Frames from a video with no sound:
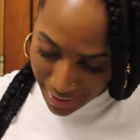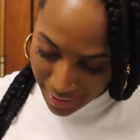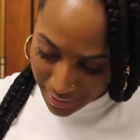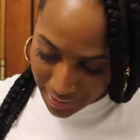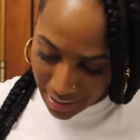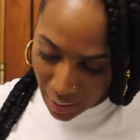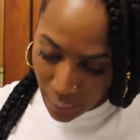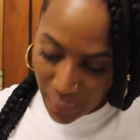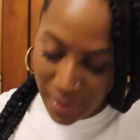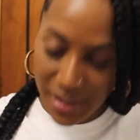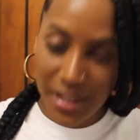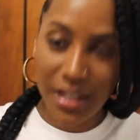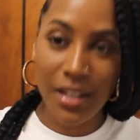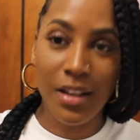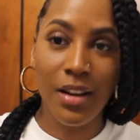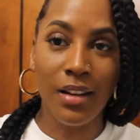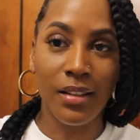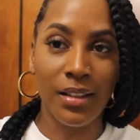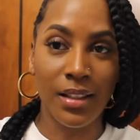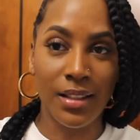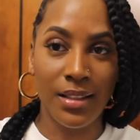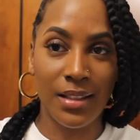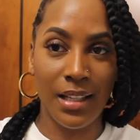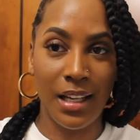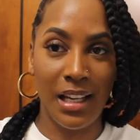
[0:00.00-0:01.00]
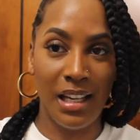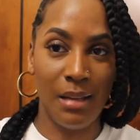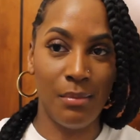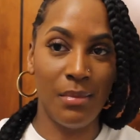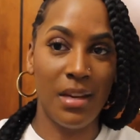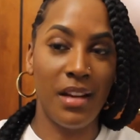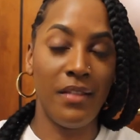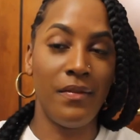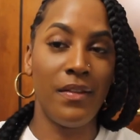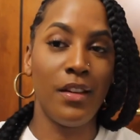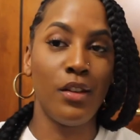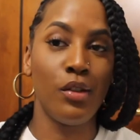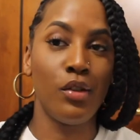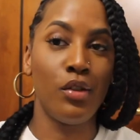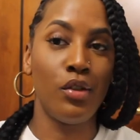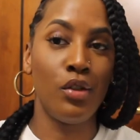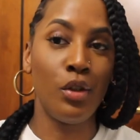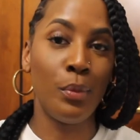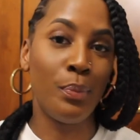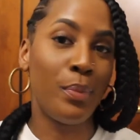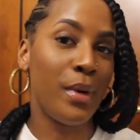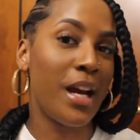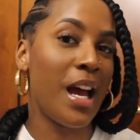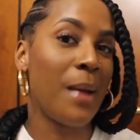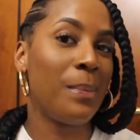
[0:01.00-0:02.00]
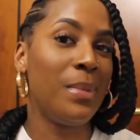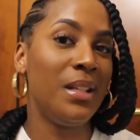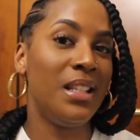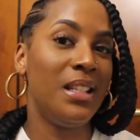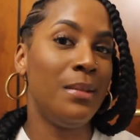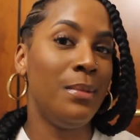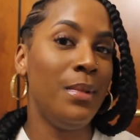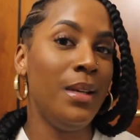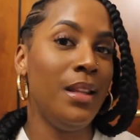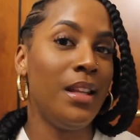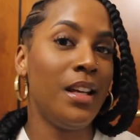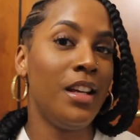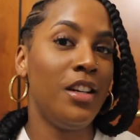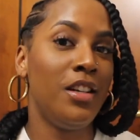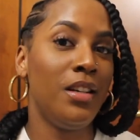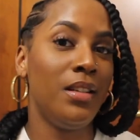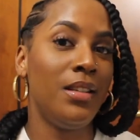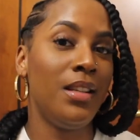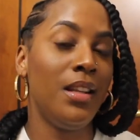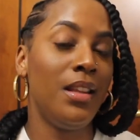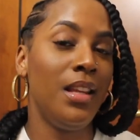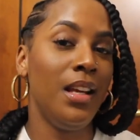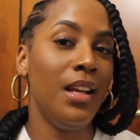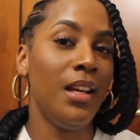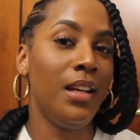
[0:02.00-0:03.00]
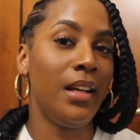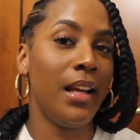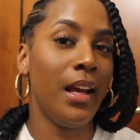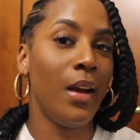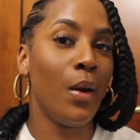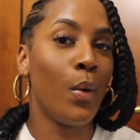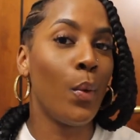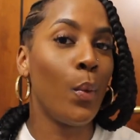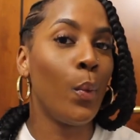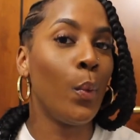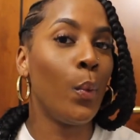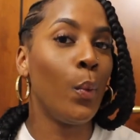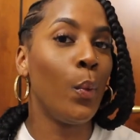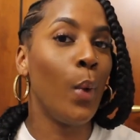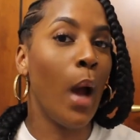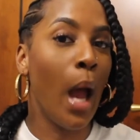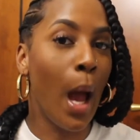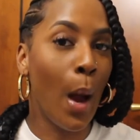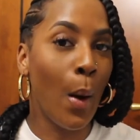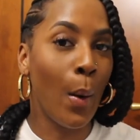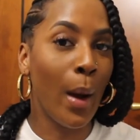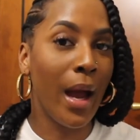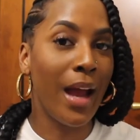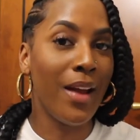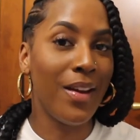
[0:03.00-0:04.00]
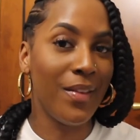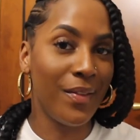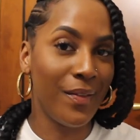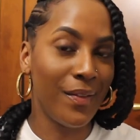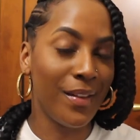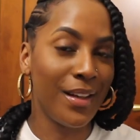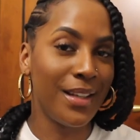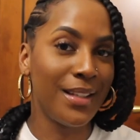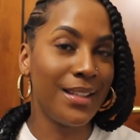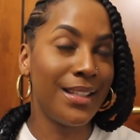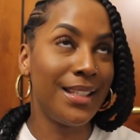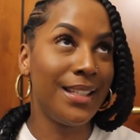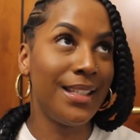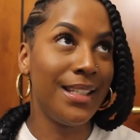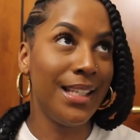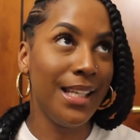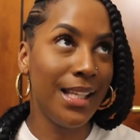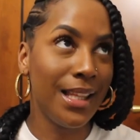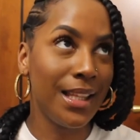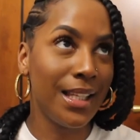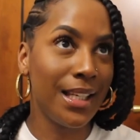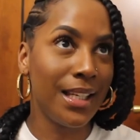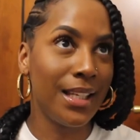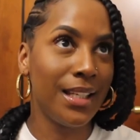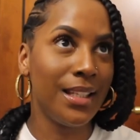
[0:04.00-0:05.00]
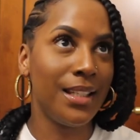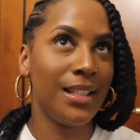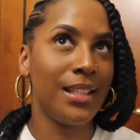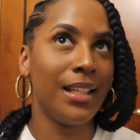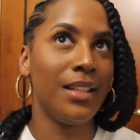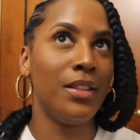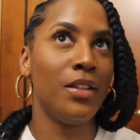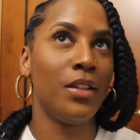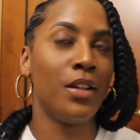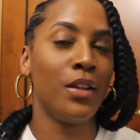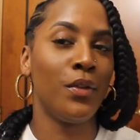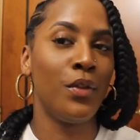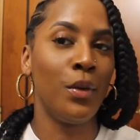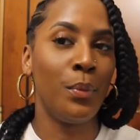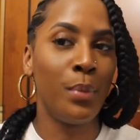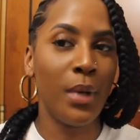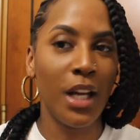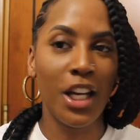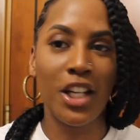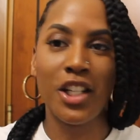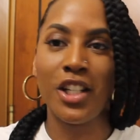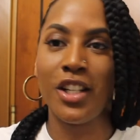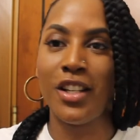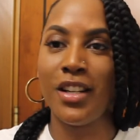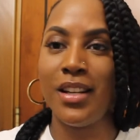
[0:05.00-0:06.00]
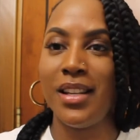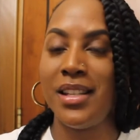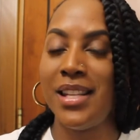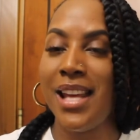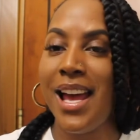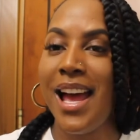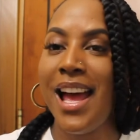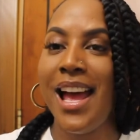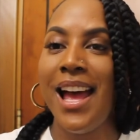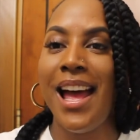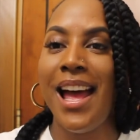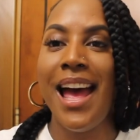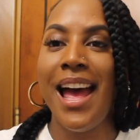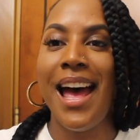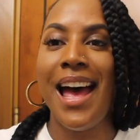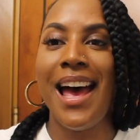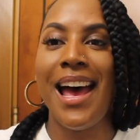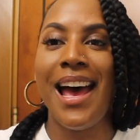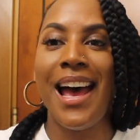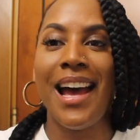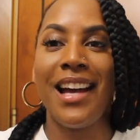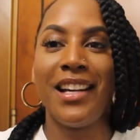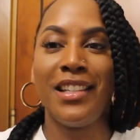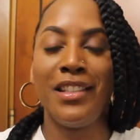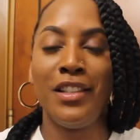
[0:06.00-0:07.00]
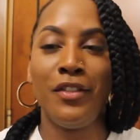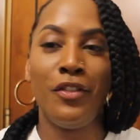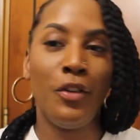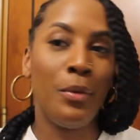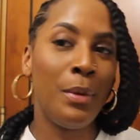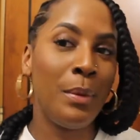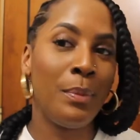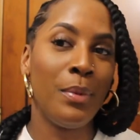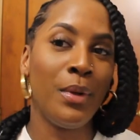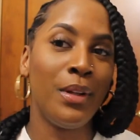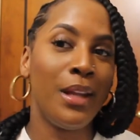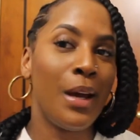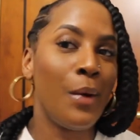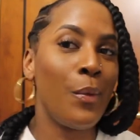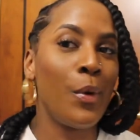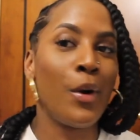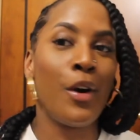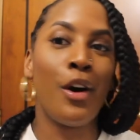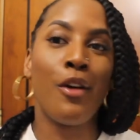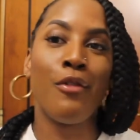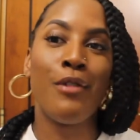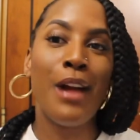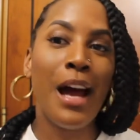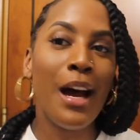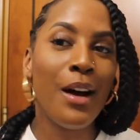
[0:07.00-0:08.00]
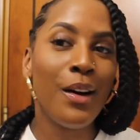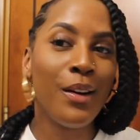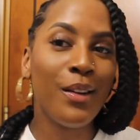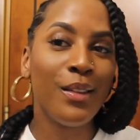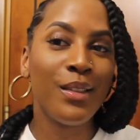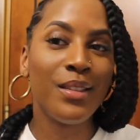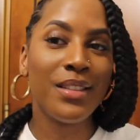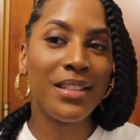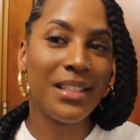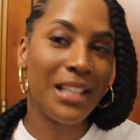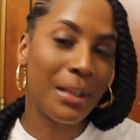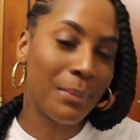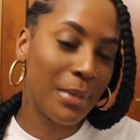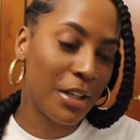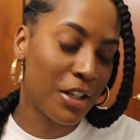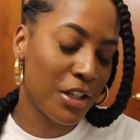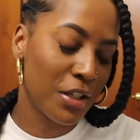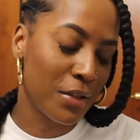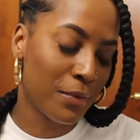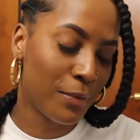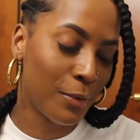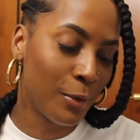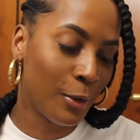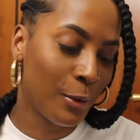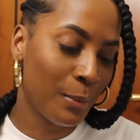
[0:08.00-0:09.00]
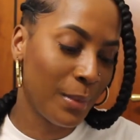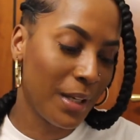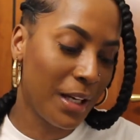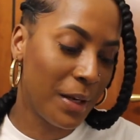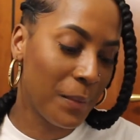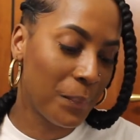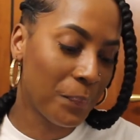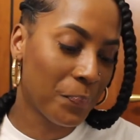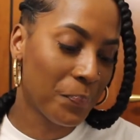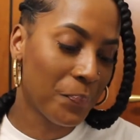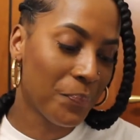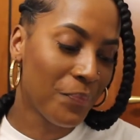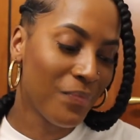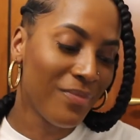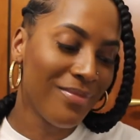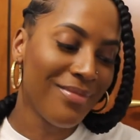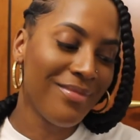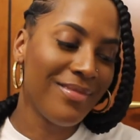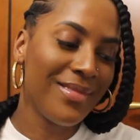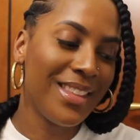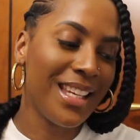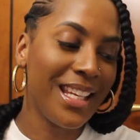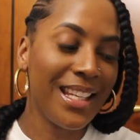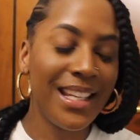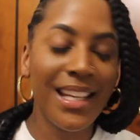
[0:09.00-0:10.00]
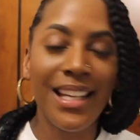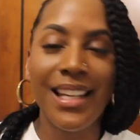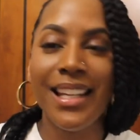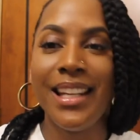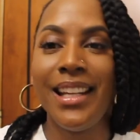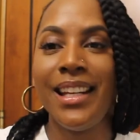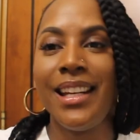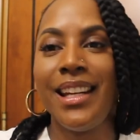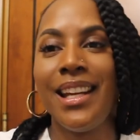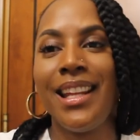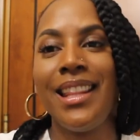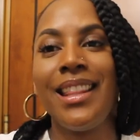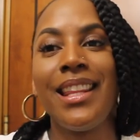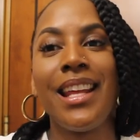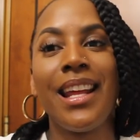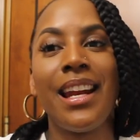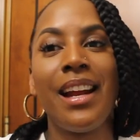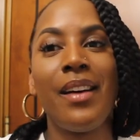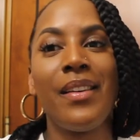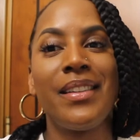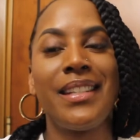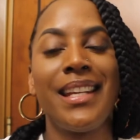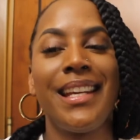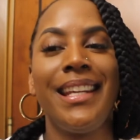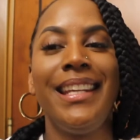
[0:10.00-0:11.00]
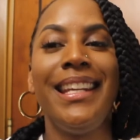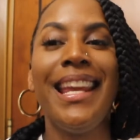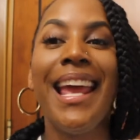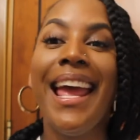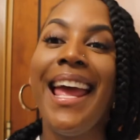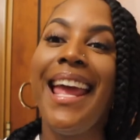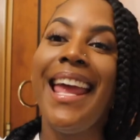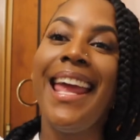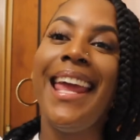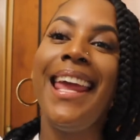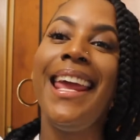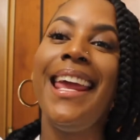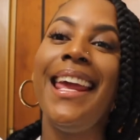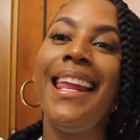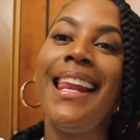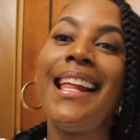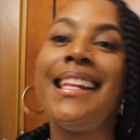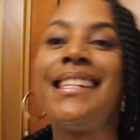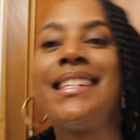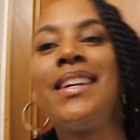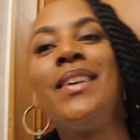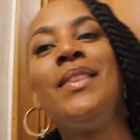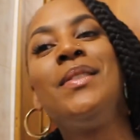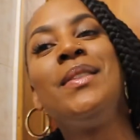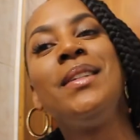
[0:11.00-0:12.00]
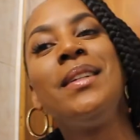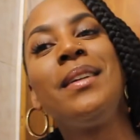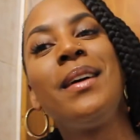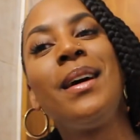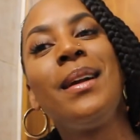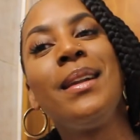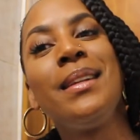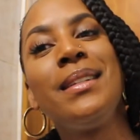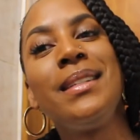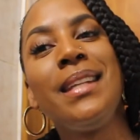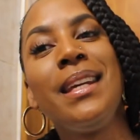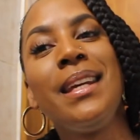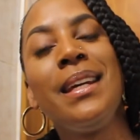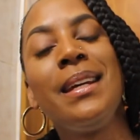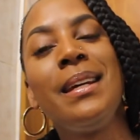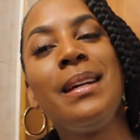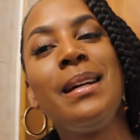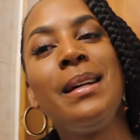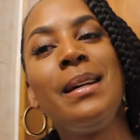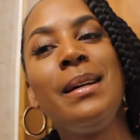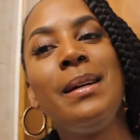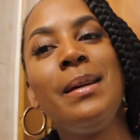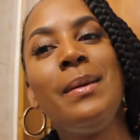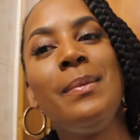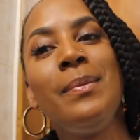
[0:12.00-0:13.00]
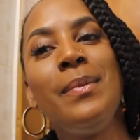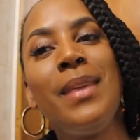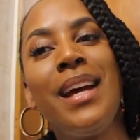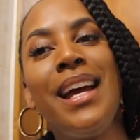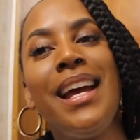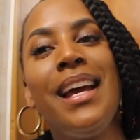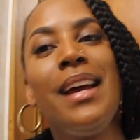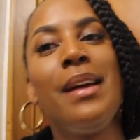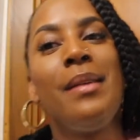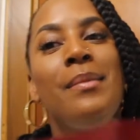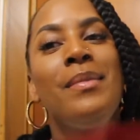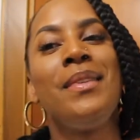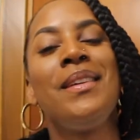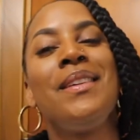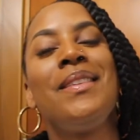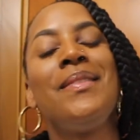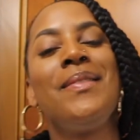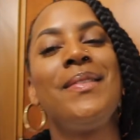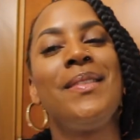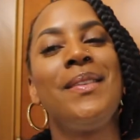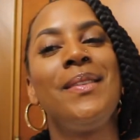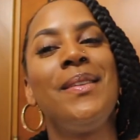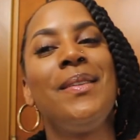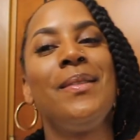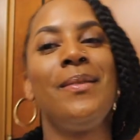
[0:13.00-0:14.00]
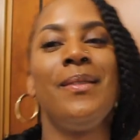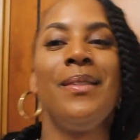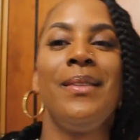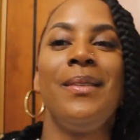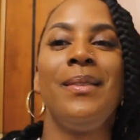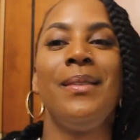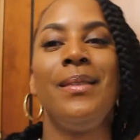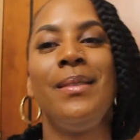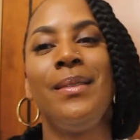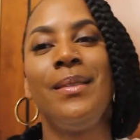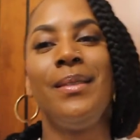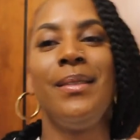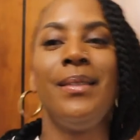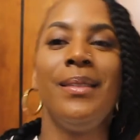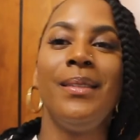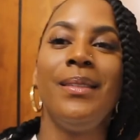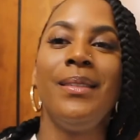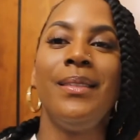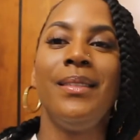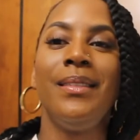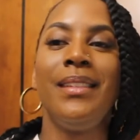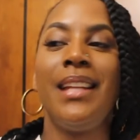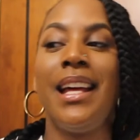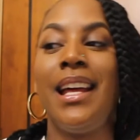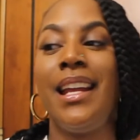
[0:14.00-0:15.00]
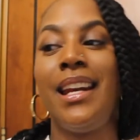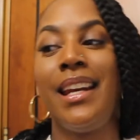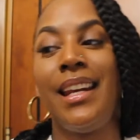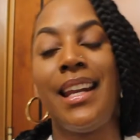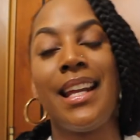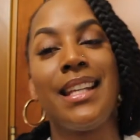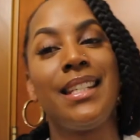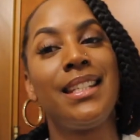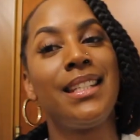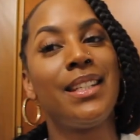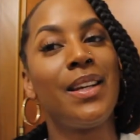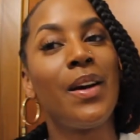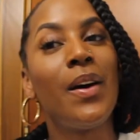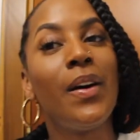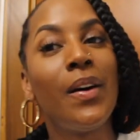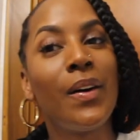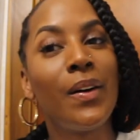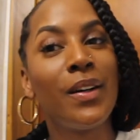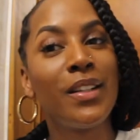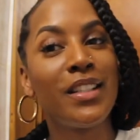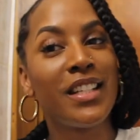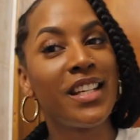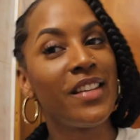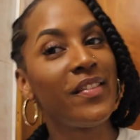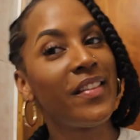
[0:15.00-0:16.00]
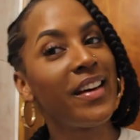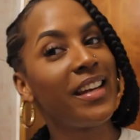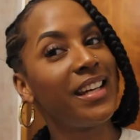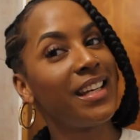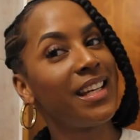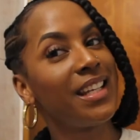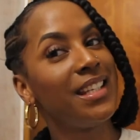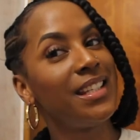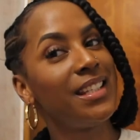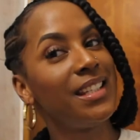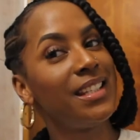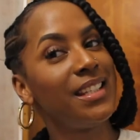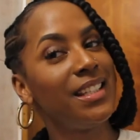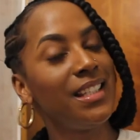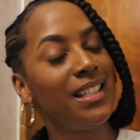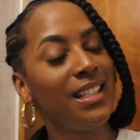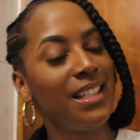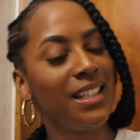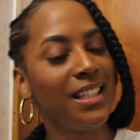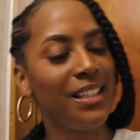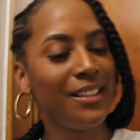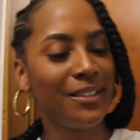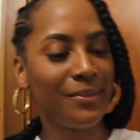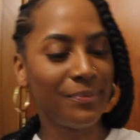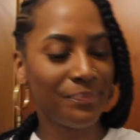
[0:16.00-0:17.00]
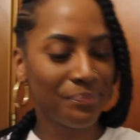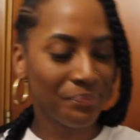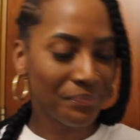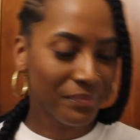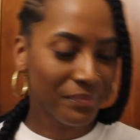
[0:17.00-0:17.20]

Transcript: So I went to the Colosseum. I felt super happy to be there, just think like, wow, I've seen this. I took a few pictures. I asked a few people that were around to take pictures for me. They did it, and then I was like, yay, let's go to the Colosseum. Beautiful, woo-hoo-hoo. Then let's go to the Vatican City.